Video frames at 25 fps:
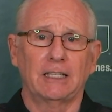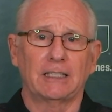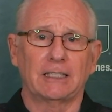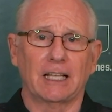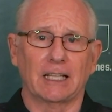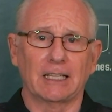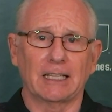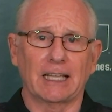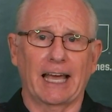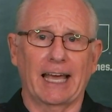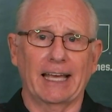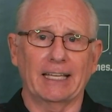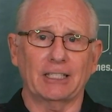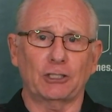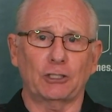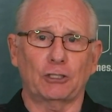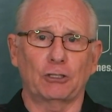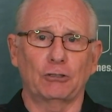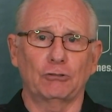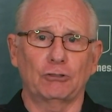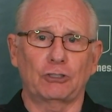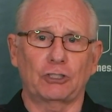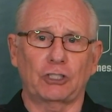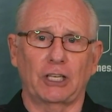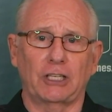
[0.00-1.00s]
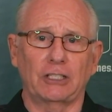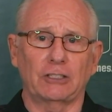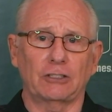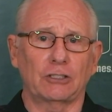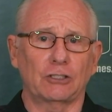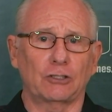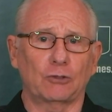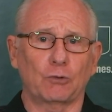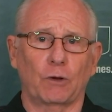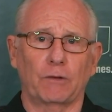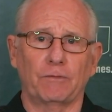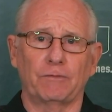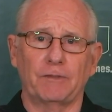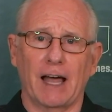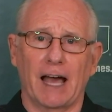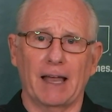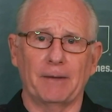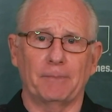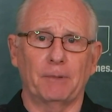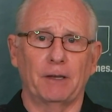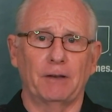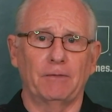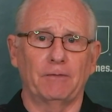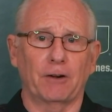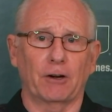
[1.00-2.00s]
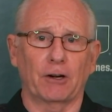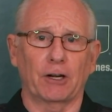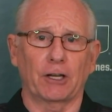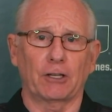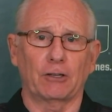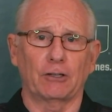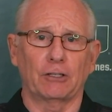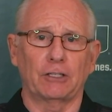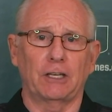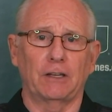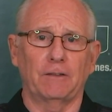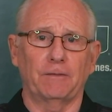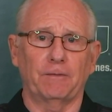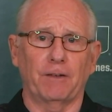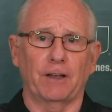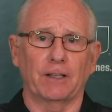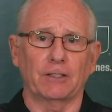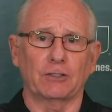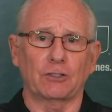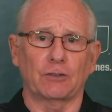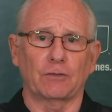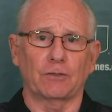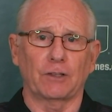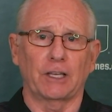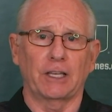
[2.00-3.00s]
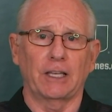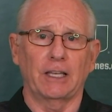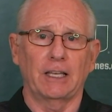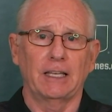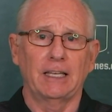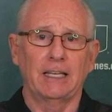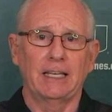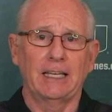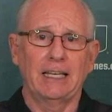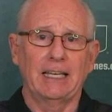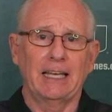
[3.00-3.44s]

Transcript: The last 2 seasons, we've not been very good defensively.